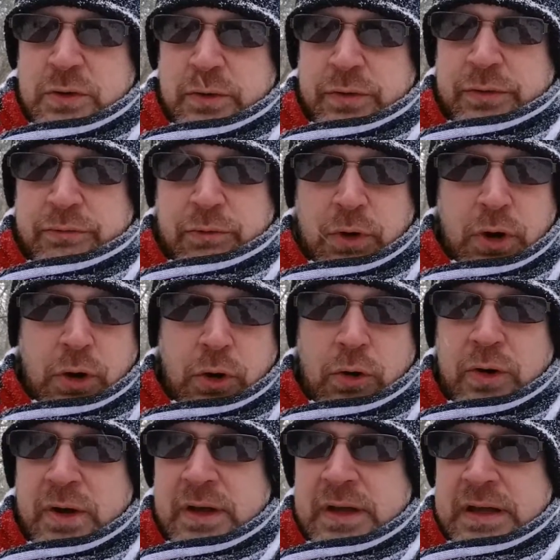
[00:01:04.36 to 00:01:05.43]
you can
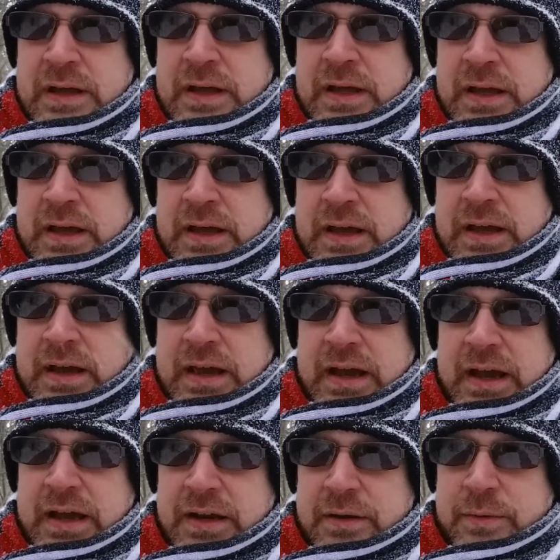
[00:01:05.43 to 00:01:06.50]
throw
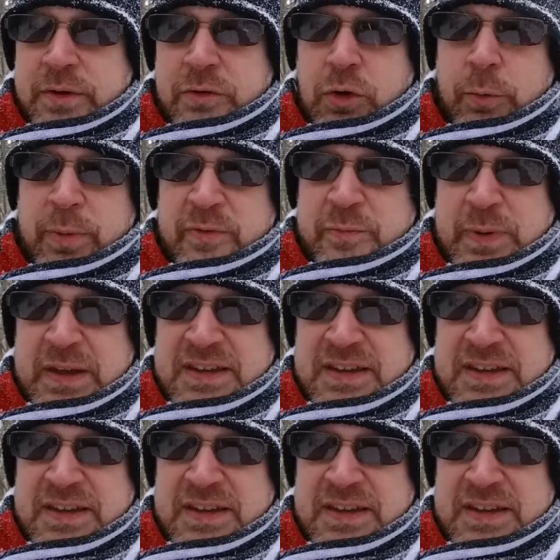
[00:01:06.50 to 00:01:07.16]
at a group of